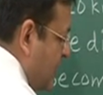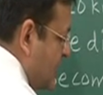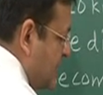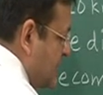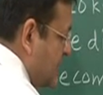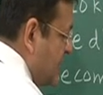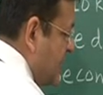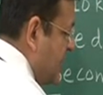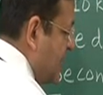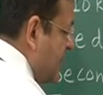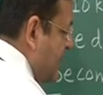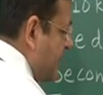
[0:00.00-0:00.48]
is
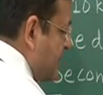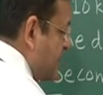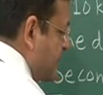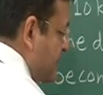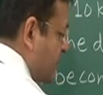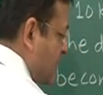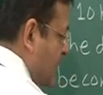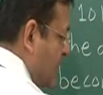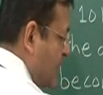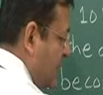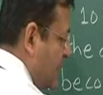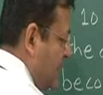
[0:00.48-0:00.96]
the
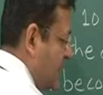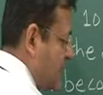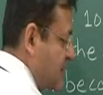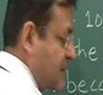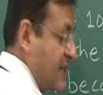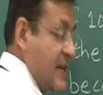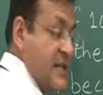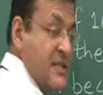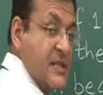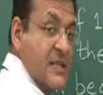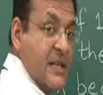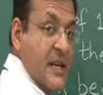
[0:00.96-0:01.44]

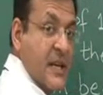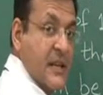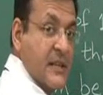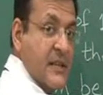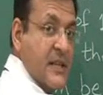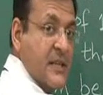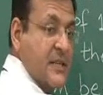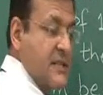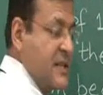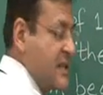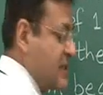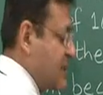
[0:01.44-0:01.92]
distance here
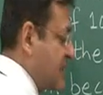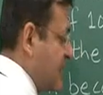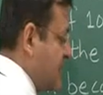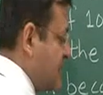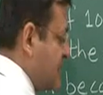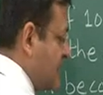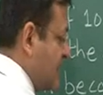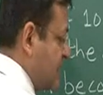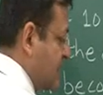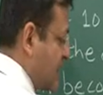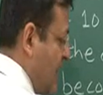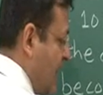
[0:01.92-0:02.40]
this
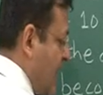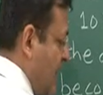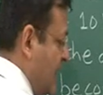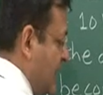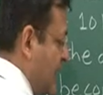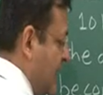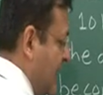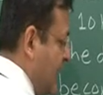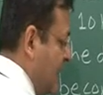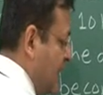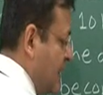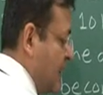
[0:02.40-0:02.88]
distance is
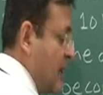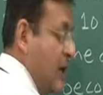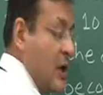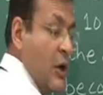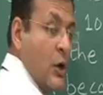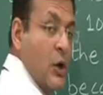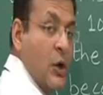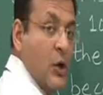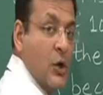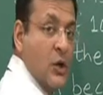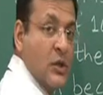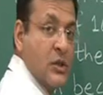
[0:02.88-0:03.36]
100
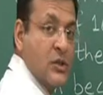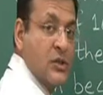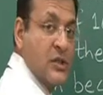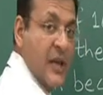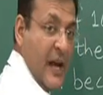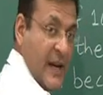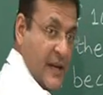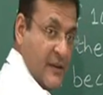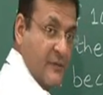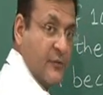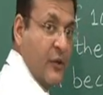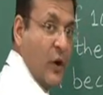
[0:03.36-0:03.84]

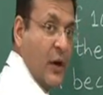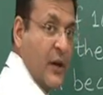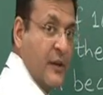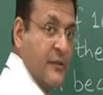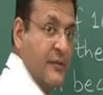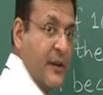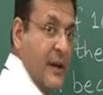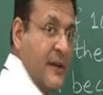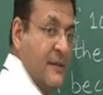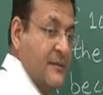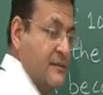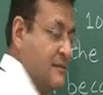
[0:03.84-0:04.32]
sine
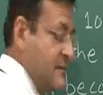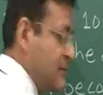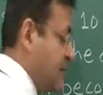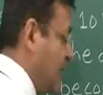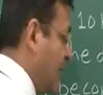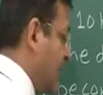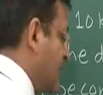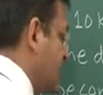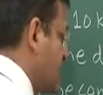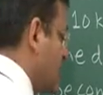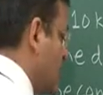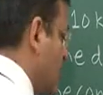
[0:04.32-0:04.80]
45
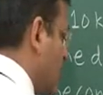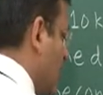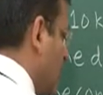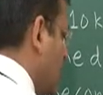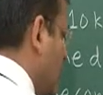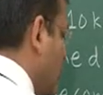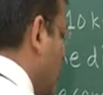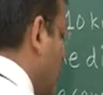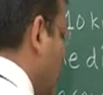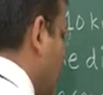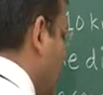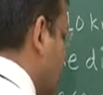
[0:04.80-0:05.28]
that is equal
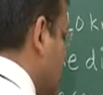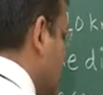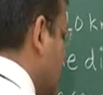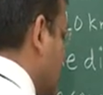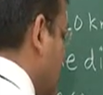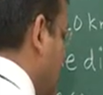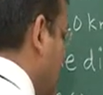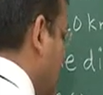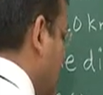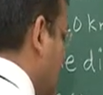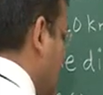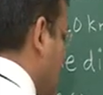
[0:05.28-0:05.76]
to you can
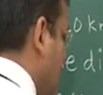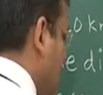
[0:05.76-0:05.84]
say